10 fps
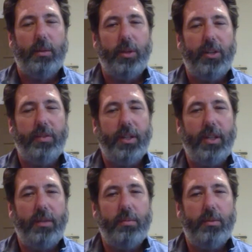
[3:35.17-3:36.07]

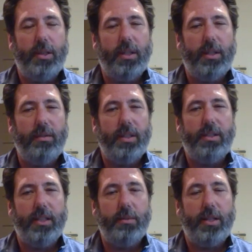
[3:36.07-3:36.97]
briefly via
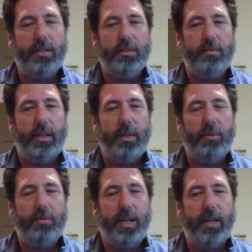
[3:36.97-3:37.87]
telemedicine by a
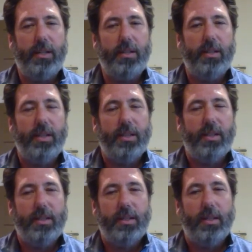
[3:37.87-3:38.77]
provider.
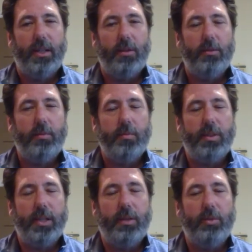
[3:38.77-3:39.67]
And
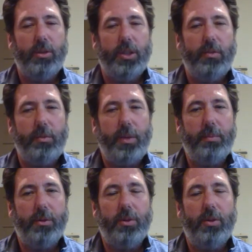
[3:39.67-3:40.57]
we're looking for
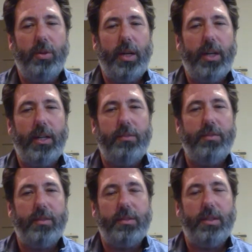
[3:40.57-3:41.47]
people who have
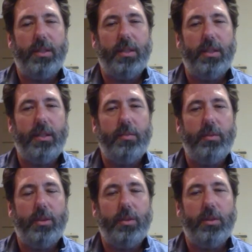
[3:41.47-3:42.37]

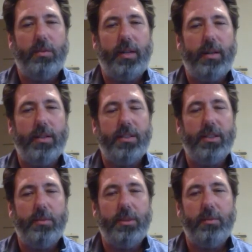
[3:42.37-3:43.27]
coronavirus
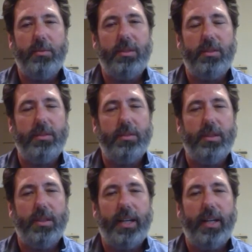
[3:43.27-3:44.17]
symptoms,
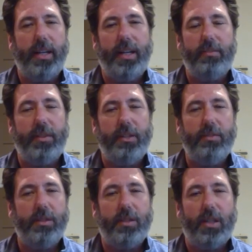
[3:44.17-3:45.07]
headache,
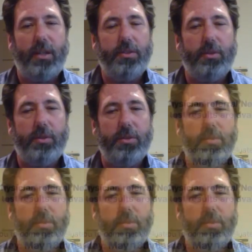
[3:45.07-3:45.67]
fever, cough, shortness